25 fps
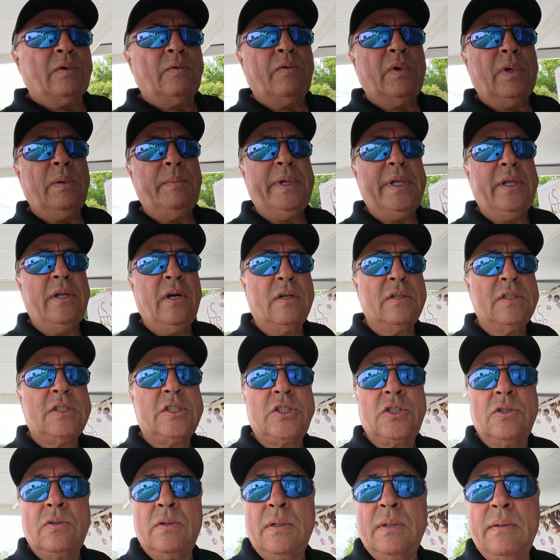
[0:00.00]
we'll be done
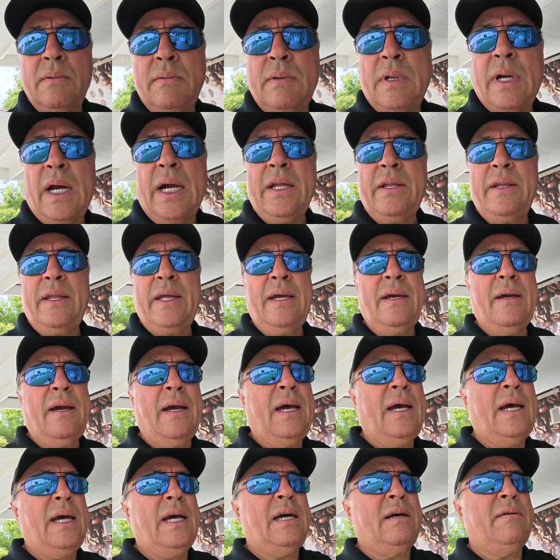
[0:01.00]
soon. I did
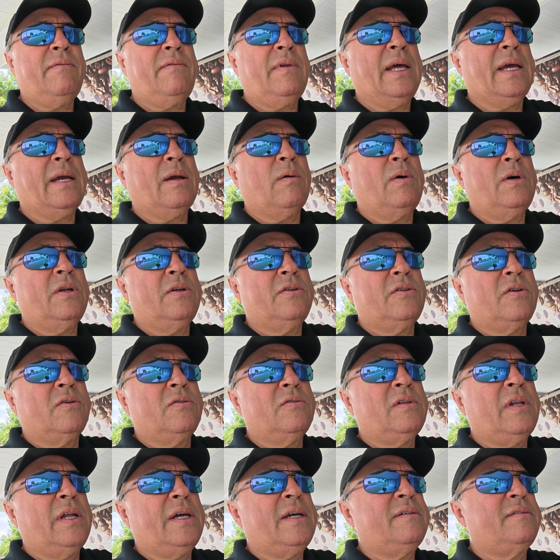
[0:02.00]
have like one of
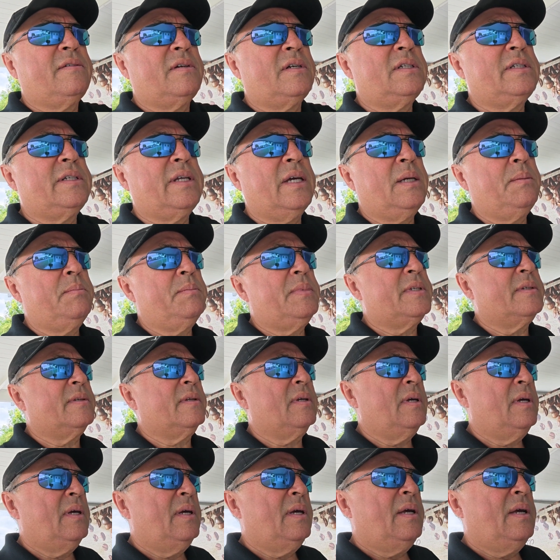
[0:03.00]
those laser temps,
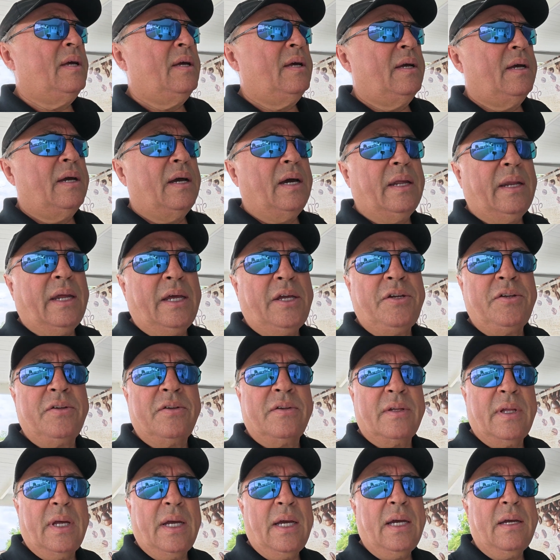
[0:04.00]
and I
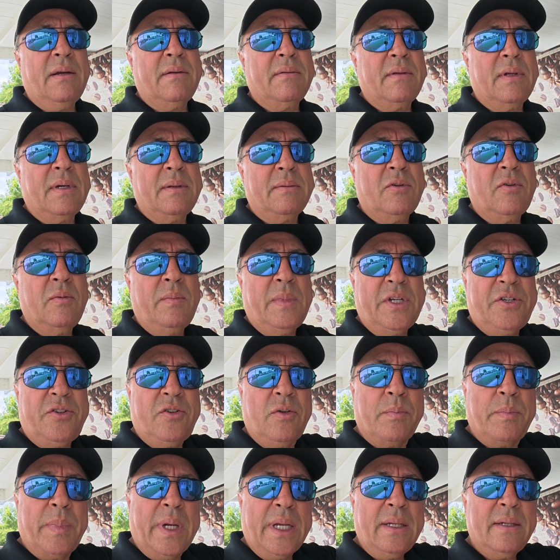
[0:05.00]
used that to
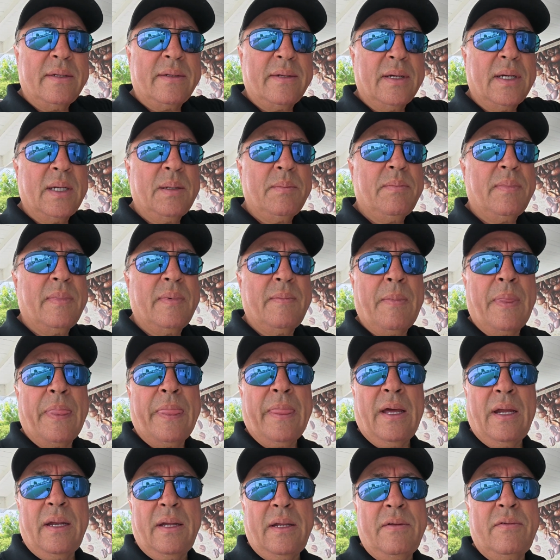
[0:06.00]
measure bean temp,
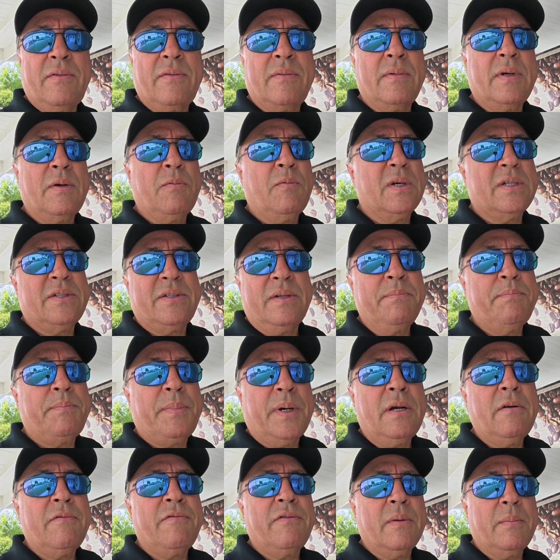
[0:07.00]
and it wasn't
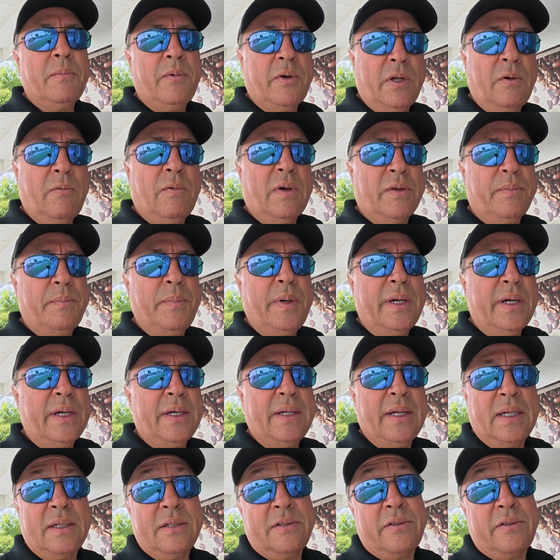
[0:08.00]
perfect, but it was better than